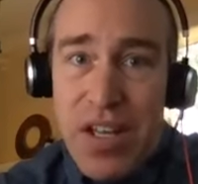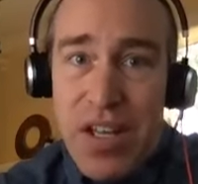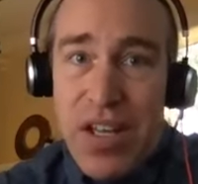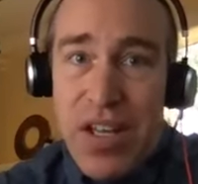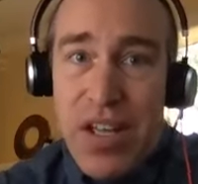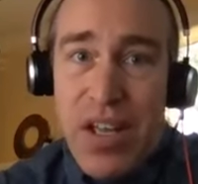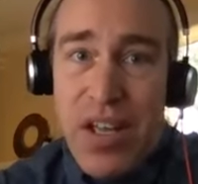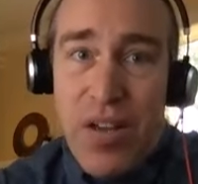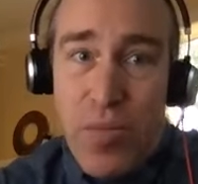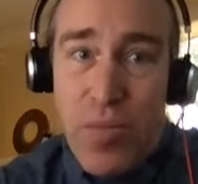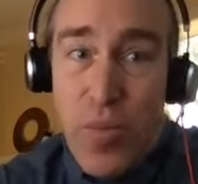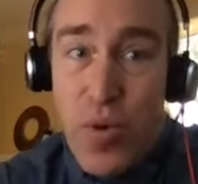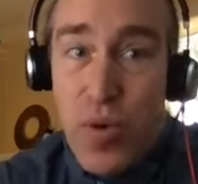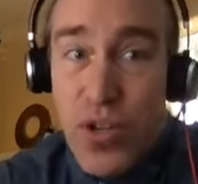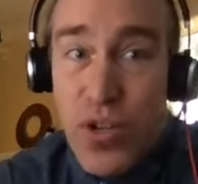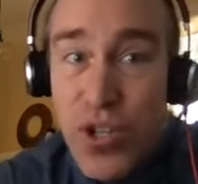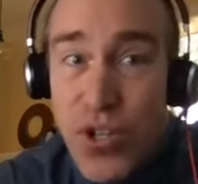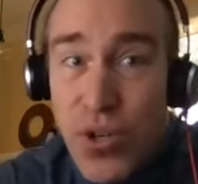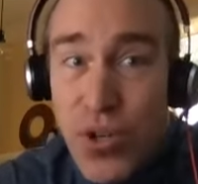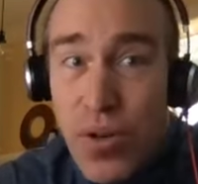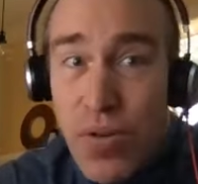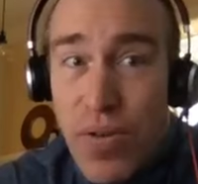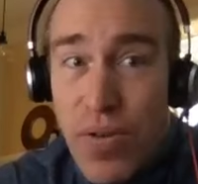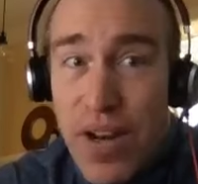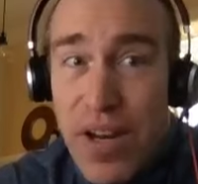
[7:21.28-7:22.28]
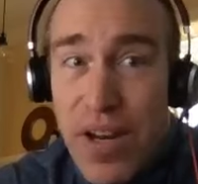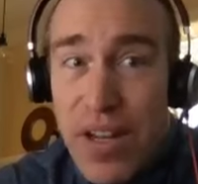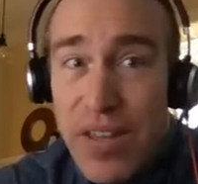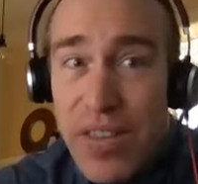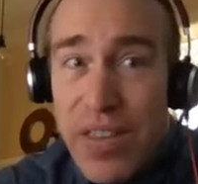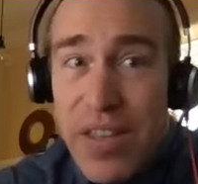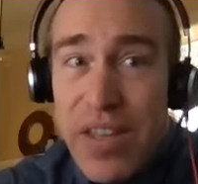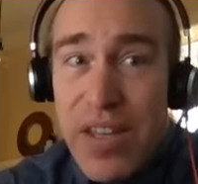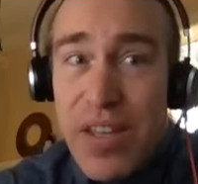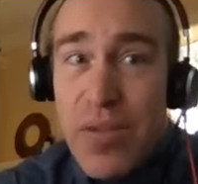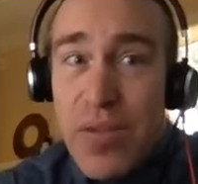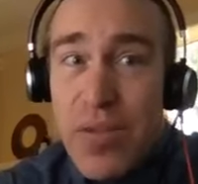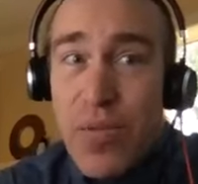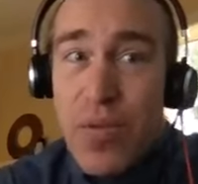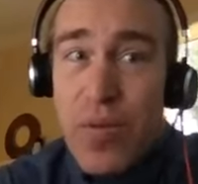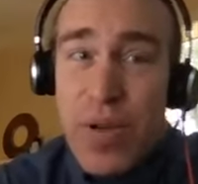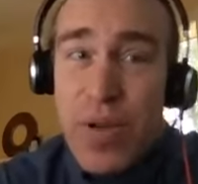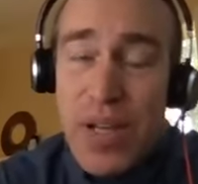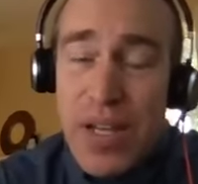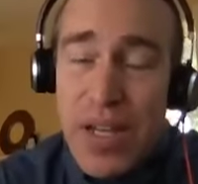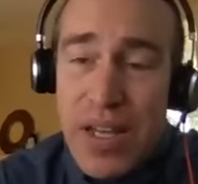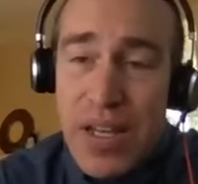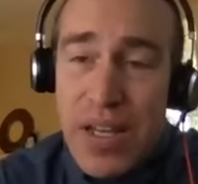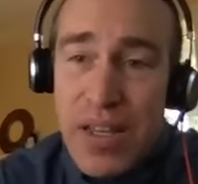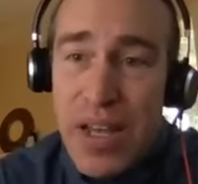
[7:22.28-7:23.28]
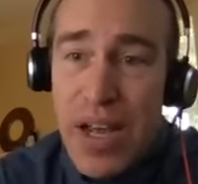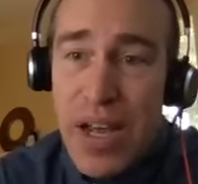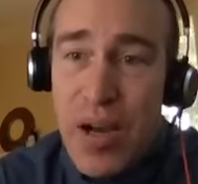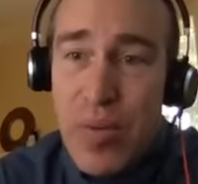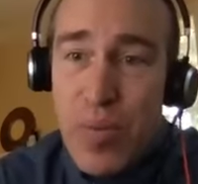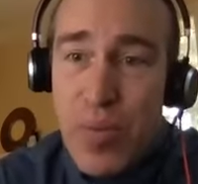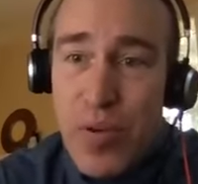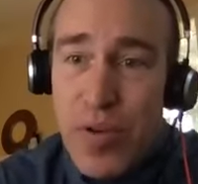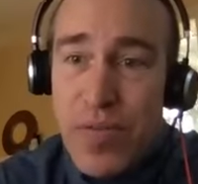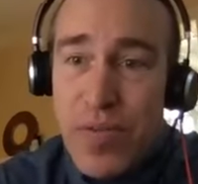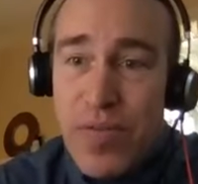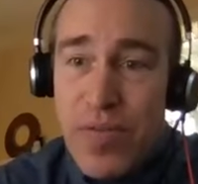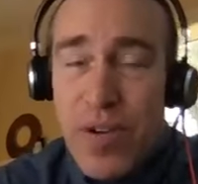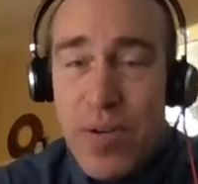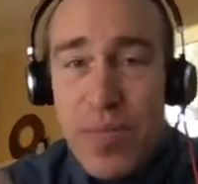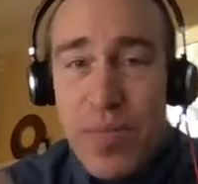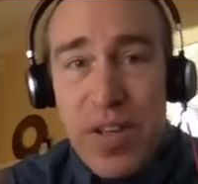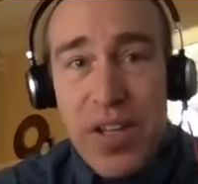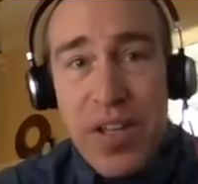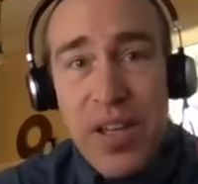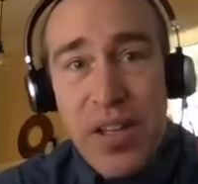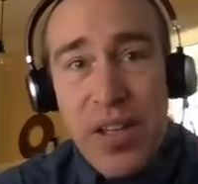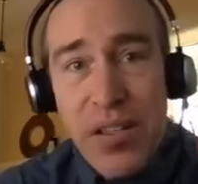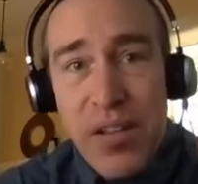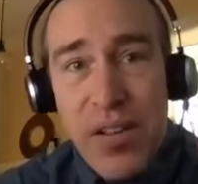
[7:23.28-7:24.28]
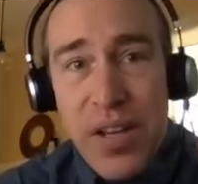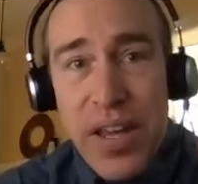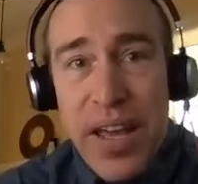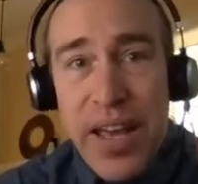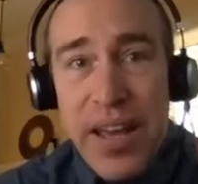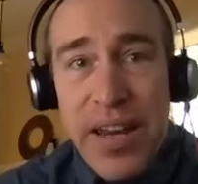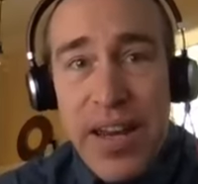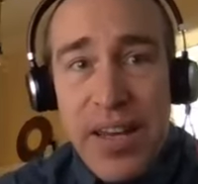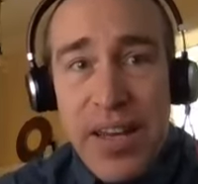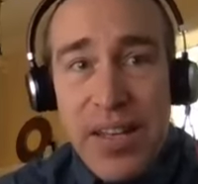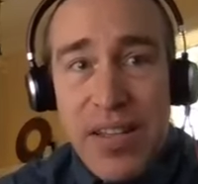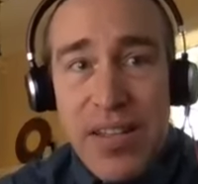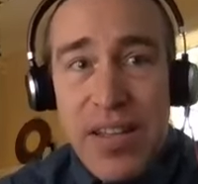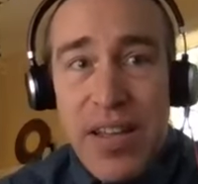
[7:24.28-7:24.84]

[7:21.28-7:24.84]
a more short running thing where we can get the output from it and look at it.